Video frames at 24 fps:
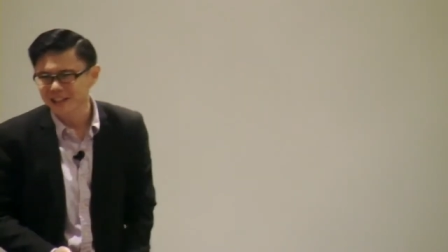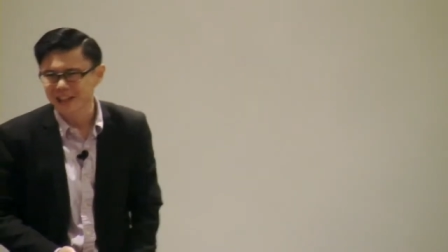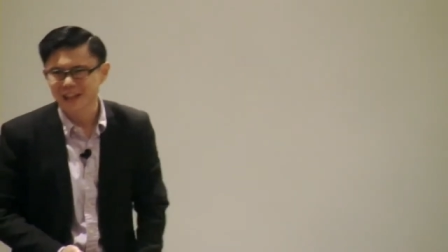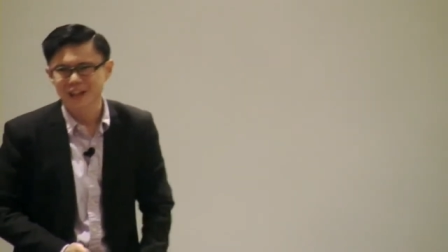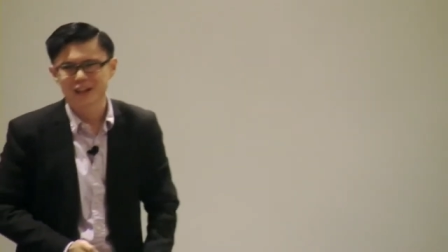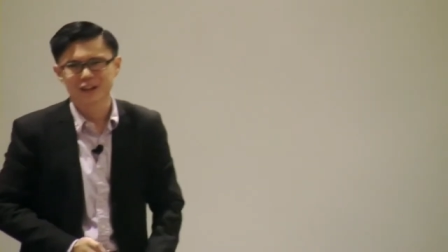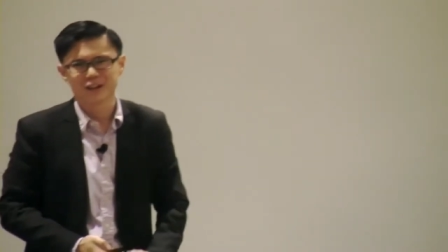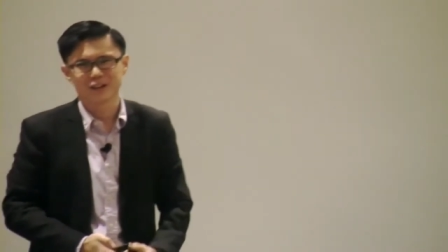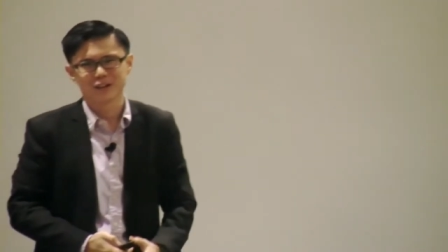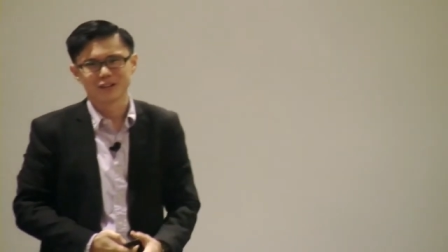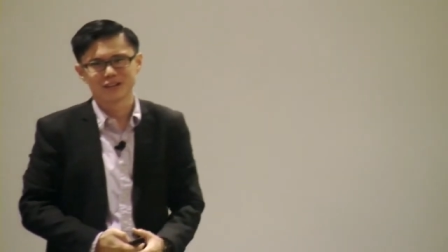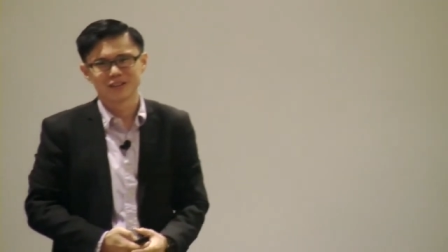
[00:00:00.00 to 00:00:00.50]

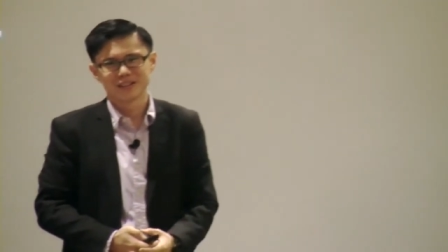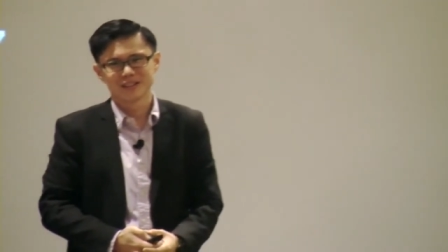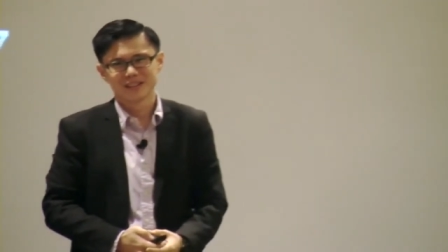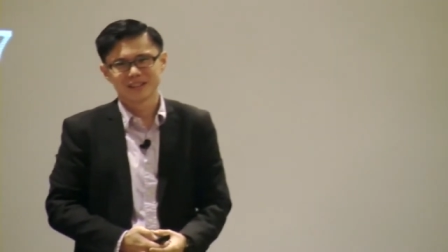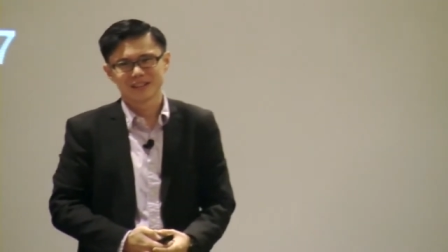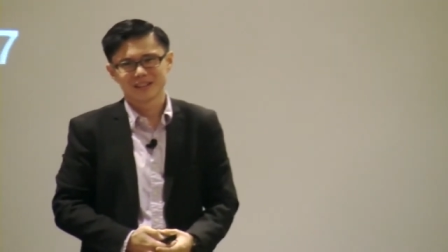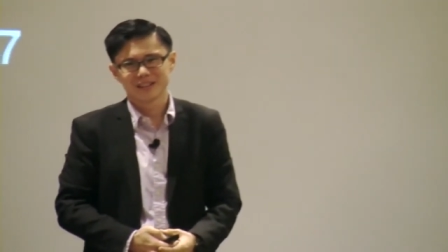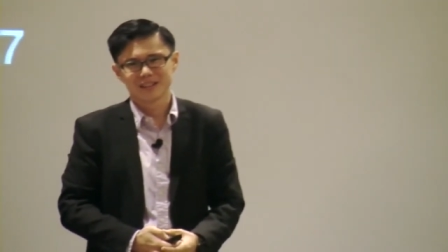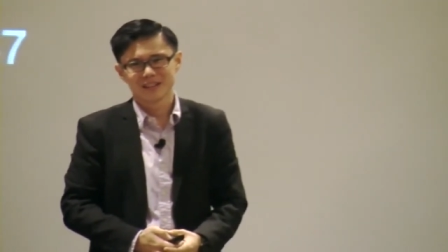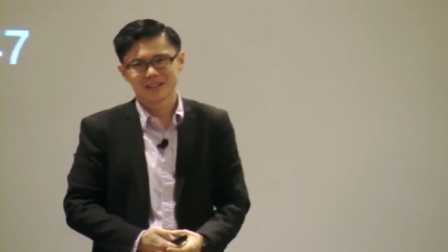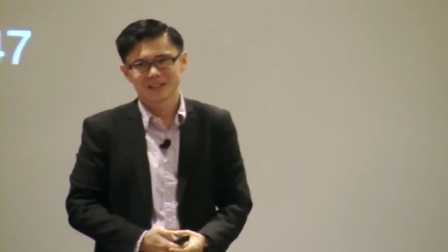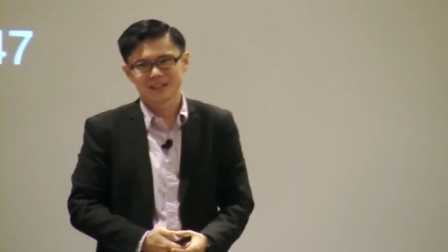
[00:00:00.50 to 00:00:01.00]
tell
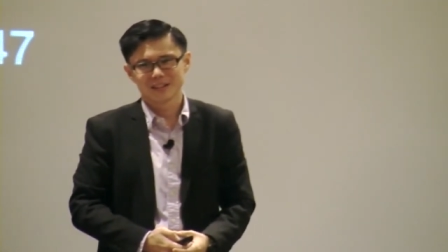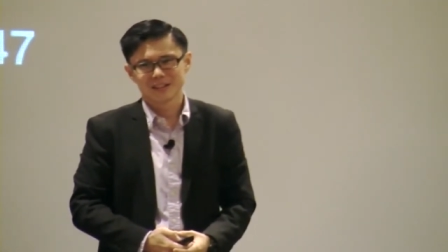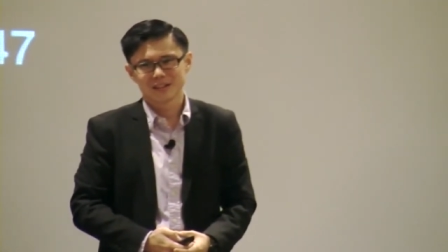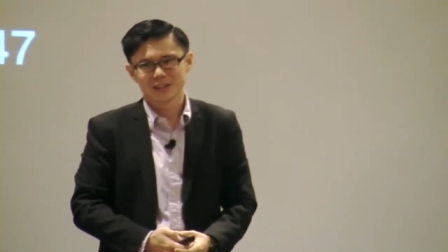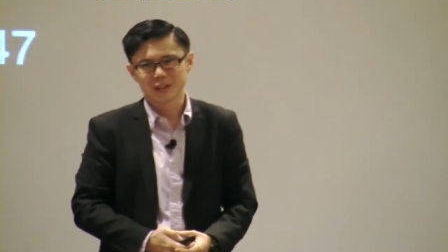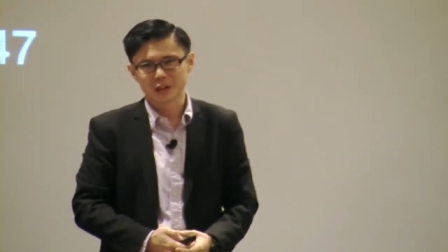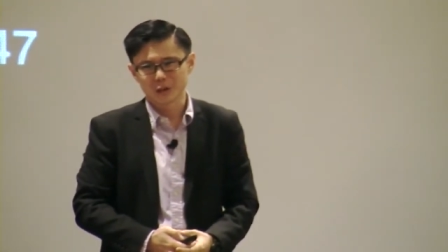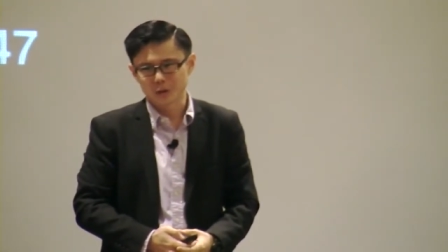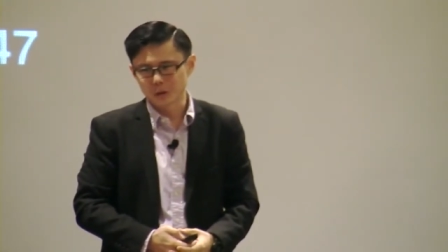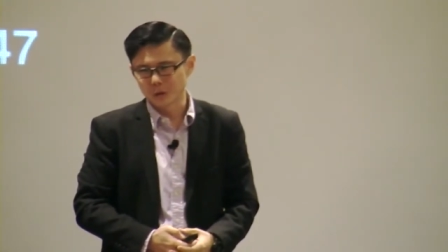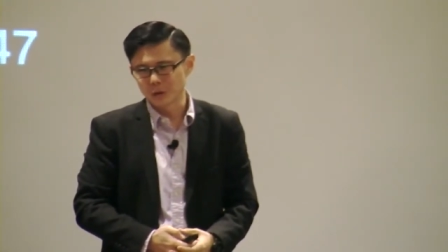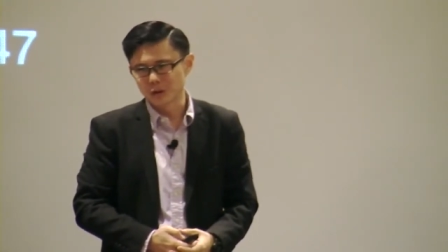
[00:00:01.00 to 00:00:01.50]

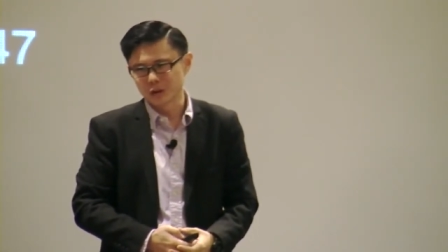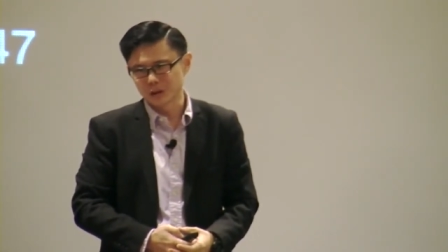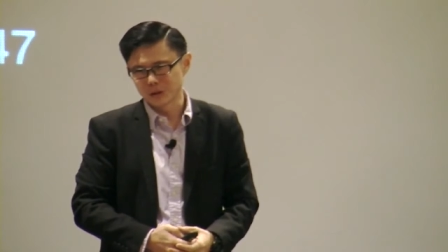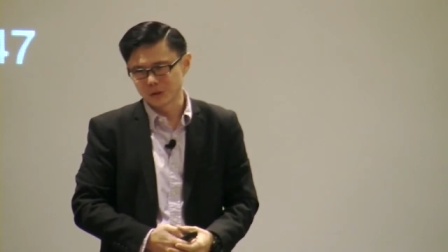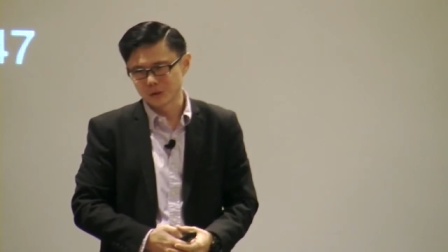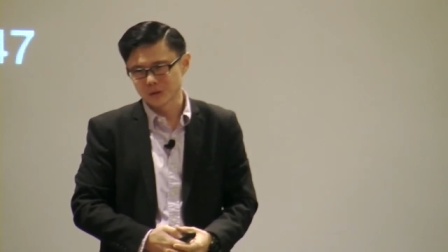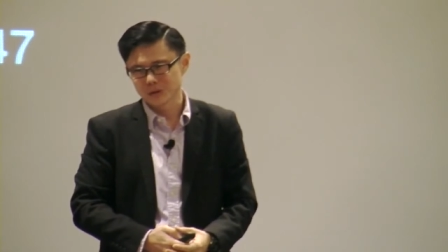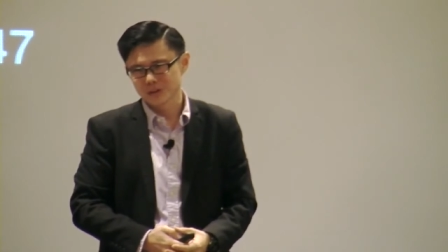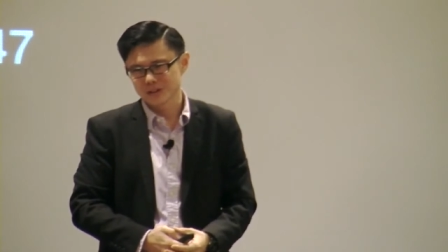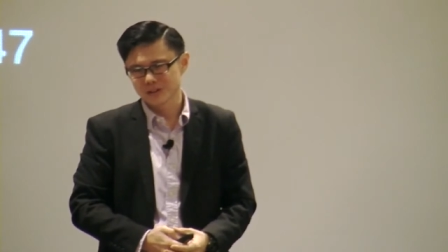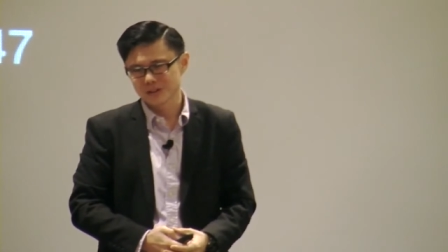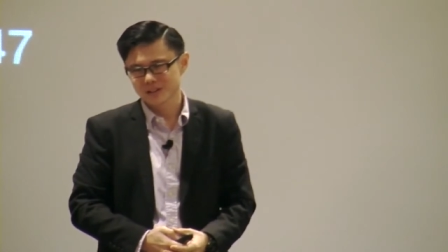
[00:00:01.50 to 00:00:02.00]
the good
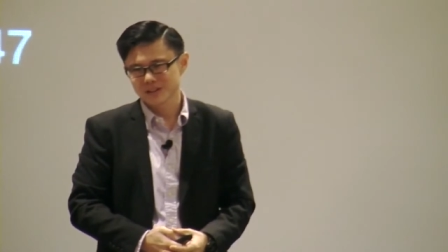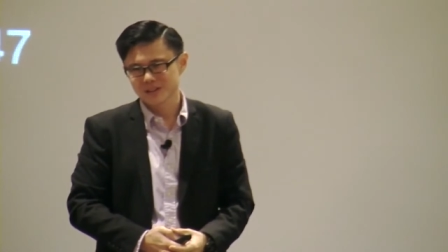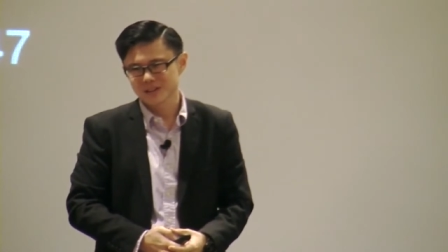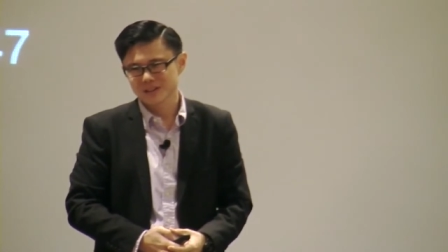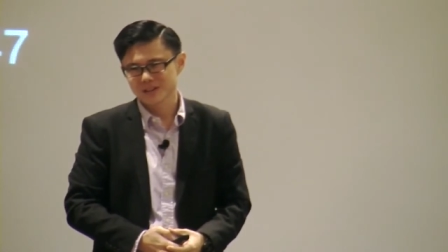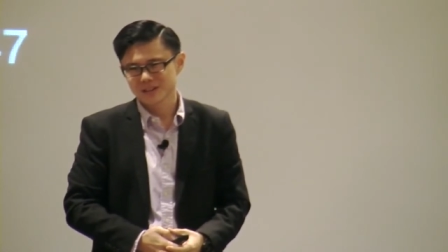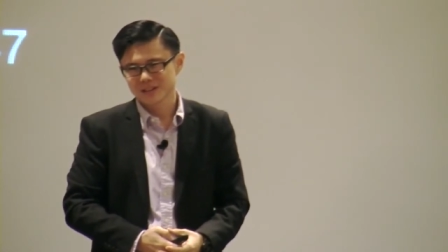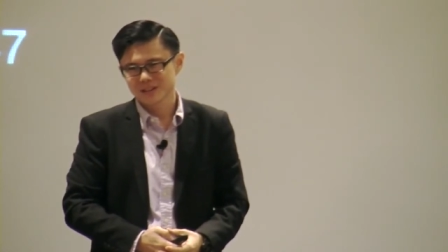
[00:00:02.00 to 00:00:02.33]
news.